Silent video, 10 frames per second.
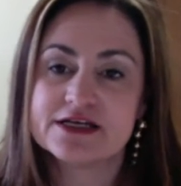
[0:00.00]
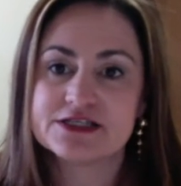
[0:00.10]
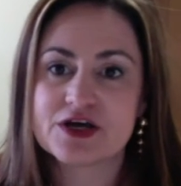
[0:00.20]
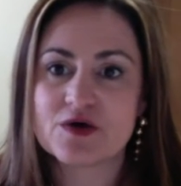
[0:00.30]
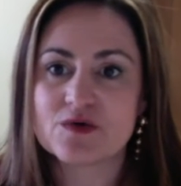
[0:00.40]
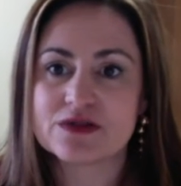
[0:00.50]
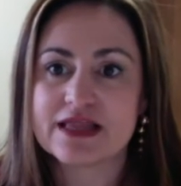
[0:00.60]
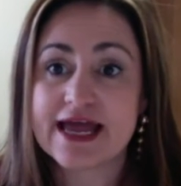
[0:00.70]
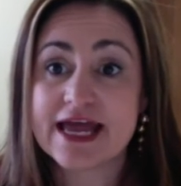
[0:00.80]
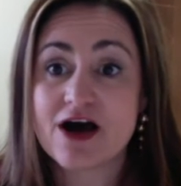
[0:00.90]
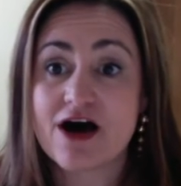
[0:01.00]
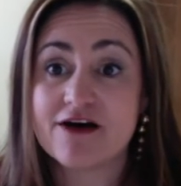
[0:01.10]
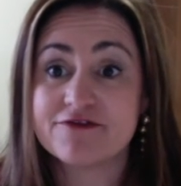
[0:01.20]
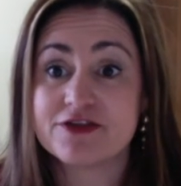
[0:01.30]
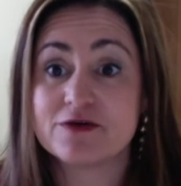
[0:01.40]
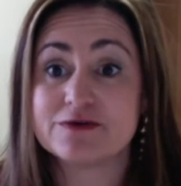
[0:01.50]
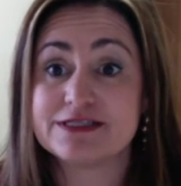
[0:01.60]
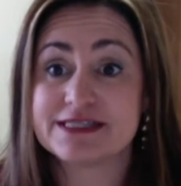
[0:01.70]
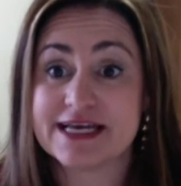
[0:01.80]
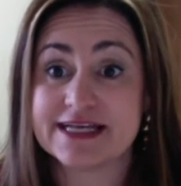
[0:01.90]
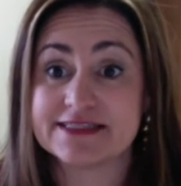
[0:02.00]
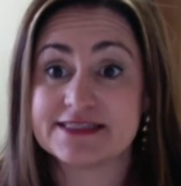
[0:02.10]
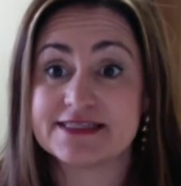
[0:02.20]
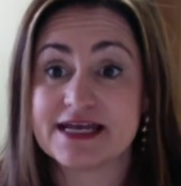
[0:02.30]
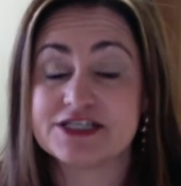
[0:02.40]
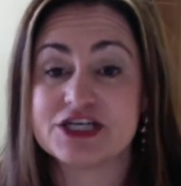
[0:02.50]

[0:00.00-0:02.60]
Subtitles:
So lay off those scents.